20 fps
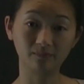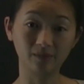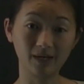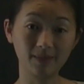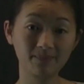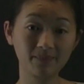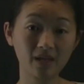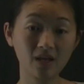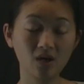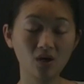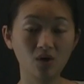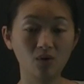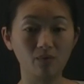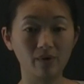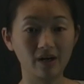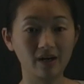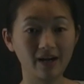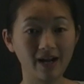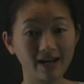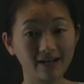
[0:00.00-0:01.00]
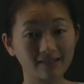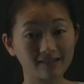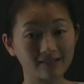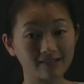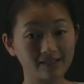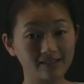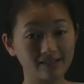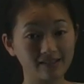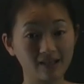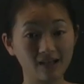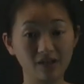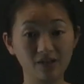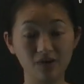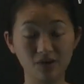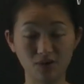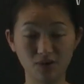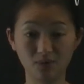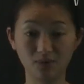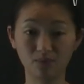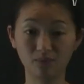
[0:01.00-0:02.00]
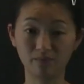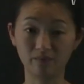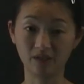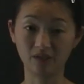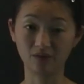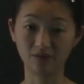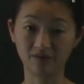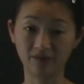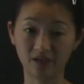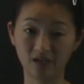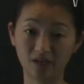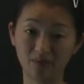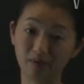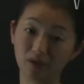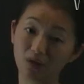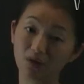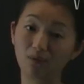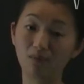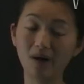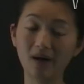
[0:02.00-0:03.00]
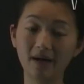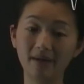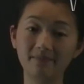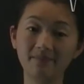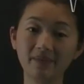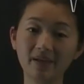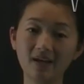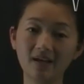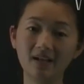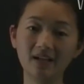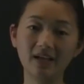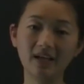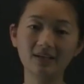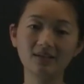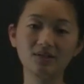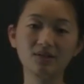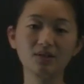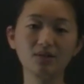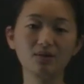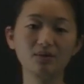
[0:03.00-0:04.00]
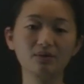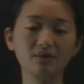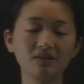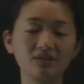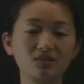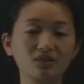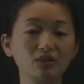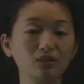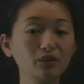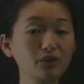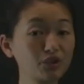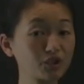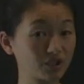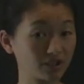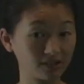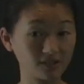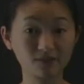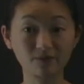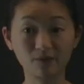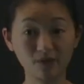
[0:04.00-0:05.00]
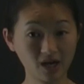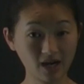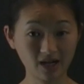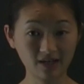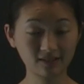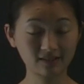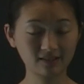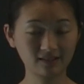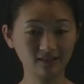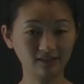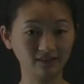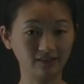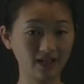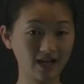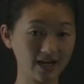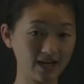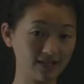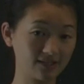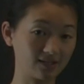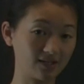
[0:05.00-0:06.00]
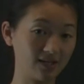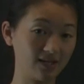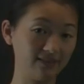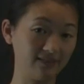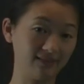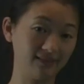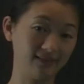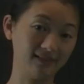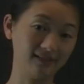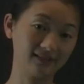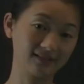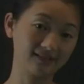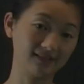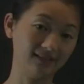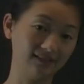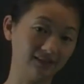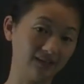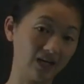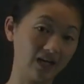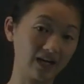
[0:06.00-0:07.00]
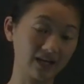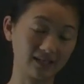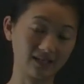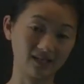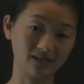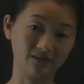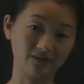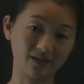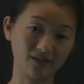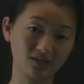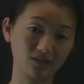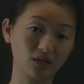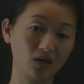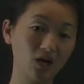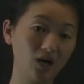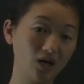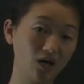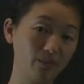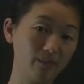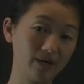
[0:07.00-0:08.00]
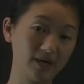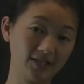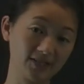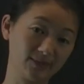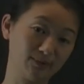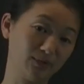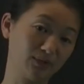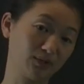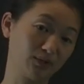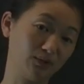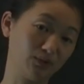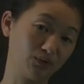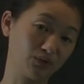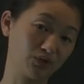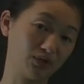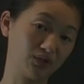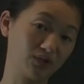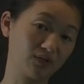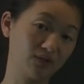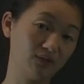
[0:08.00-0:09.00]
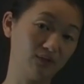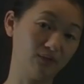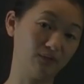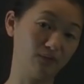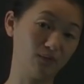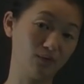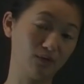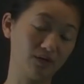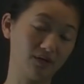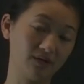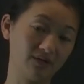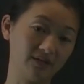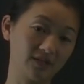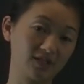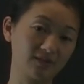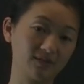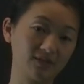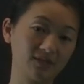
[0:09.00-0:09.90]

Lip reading: right? Where x is the unknown. We know theta, we know y. And so the solutions for x lies on this line here. These are all possible solutions for this